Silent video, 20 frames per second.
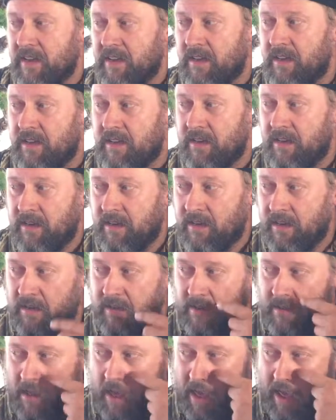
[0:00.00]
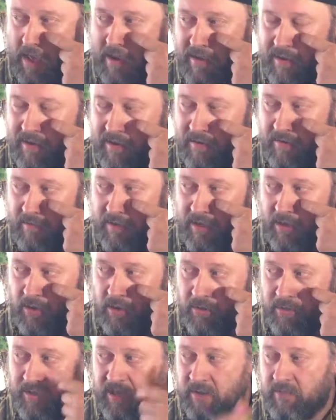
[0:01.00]
And we
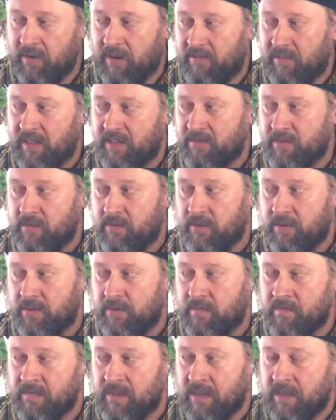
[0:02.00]
caught that one as we were